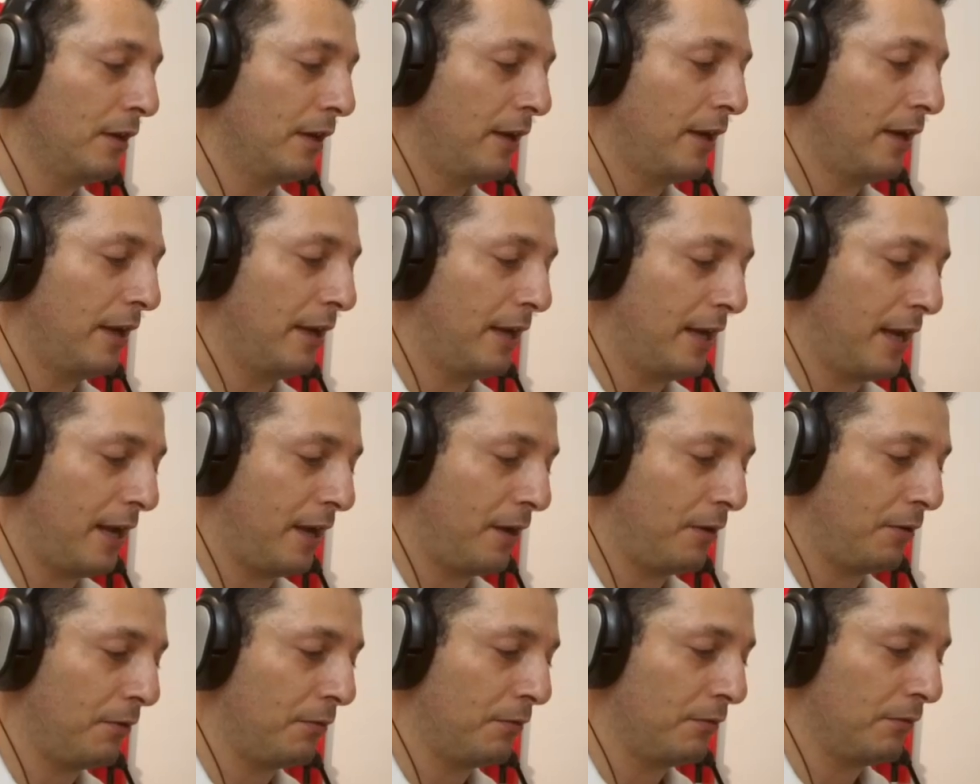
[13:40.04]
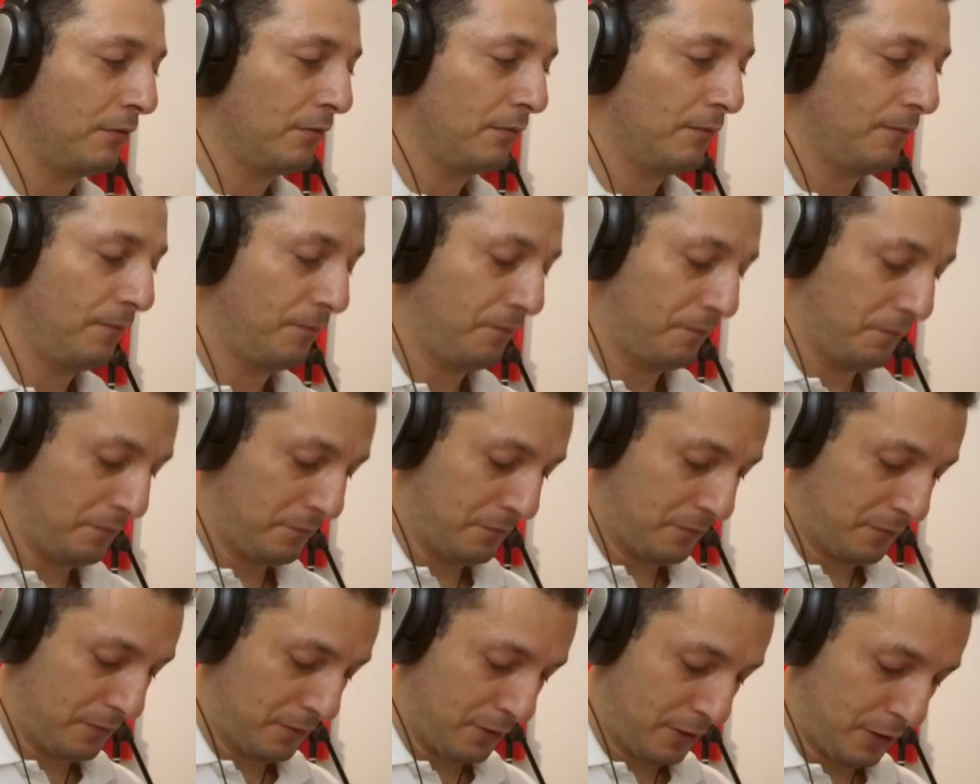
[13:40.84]
And now
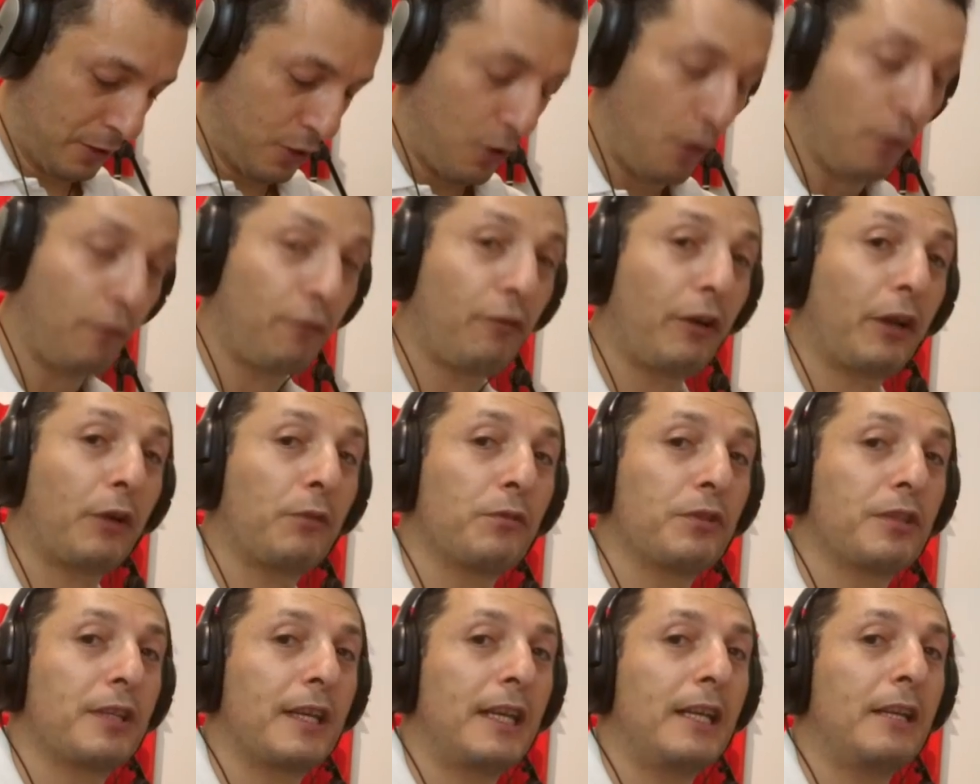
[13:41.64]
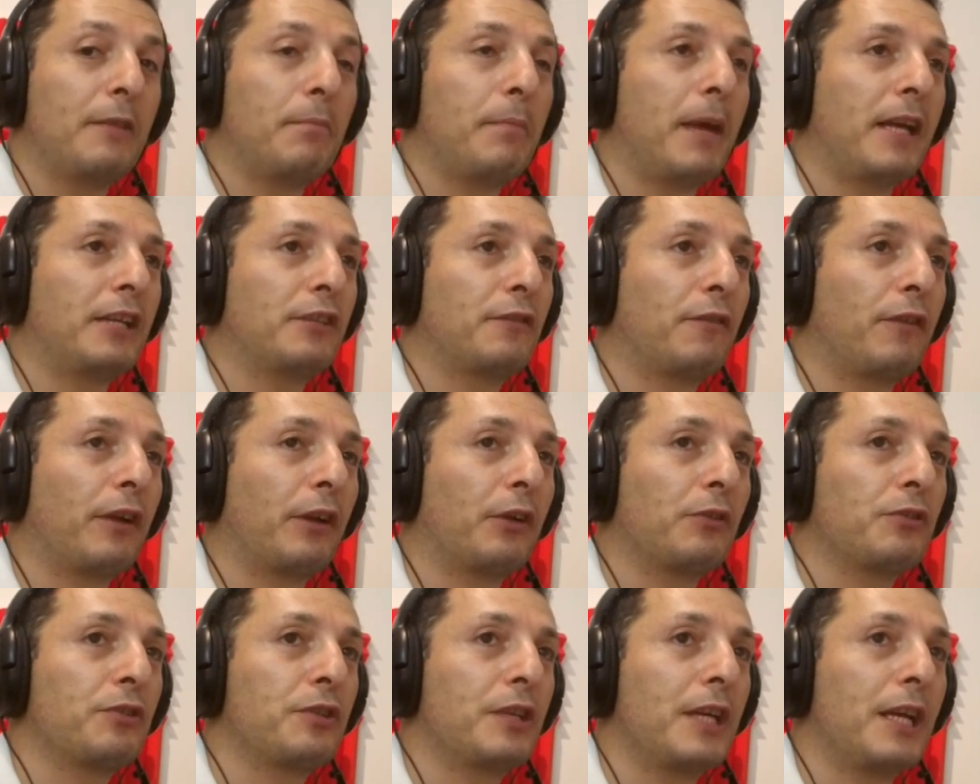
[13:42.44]
the low frequency, the bass
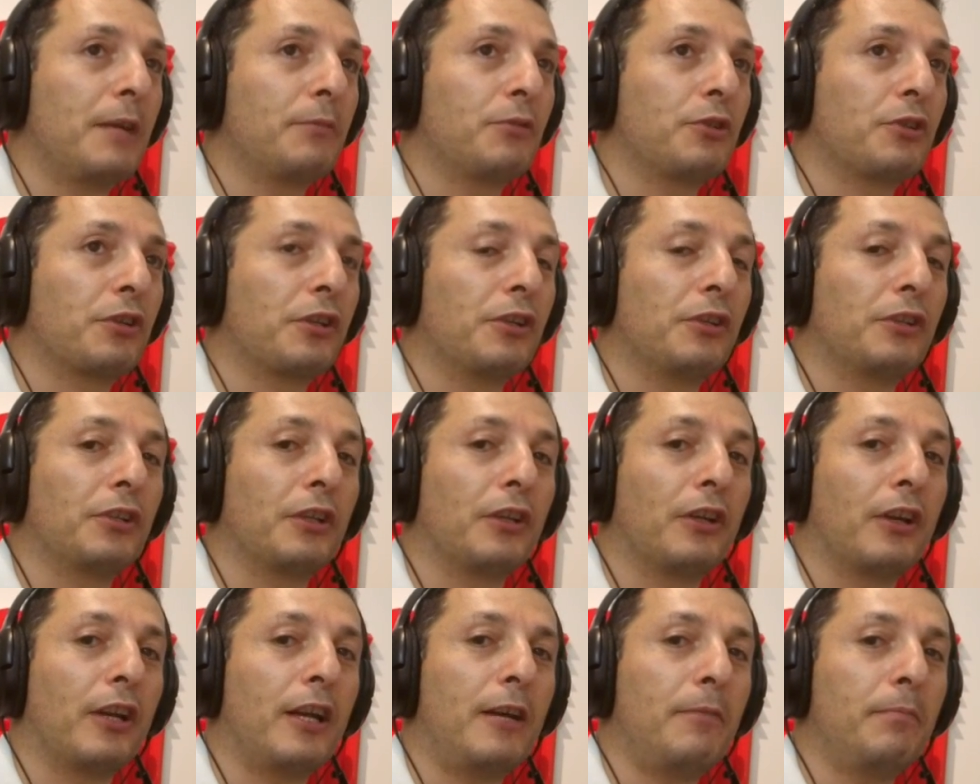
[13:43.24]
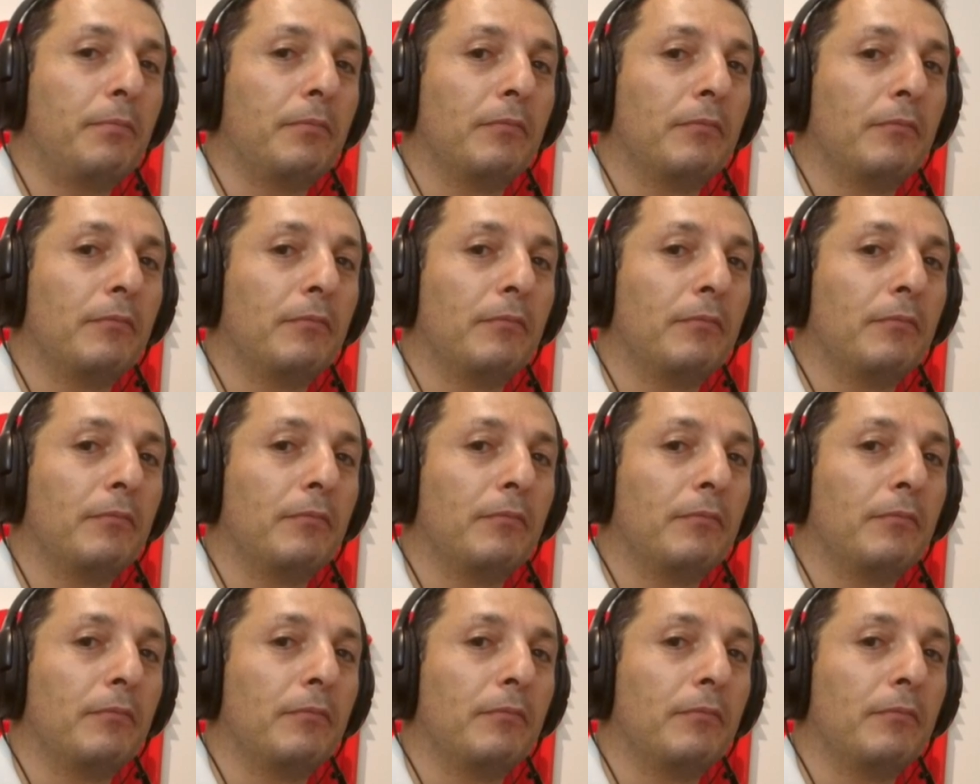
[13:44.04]
frequency, I'm just going to turn it up.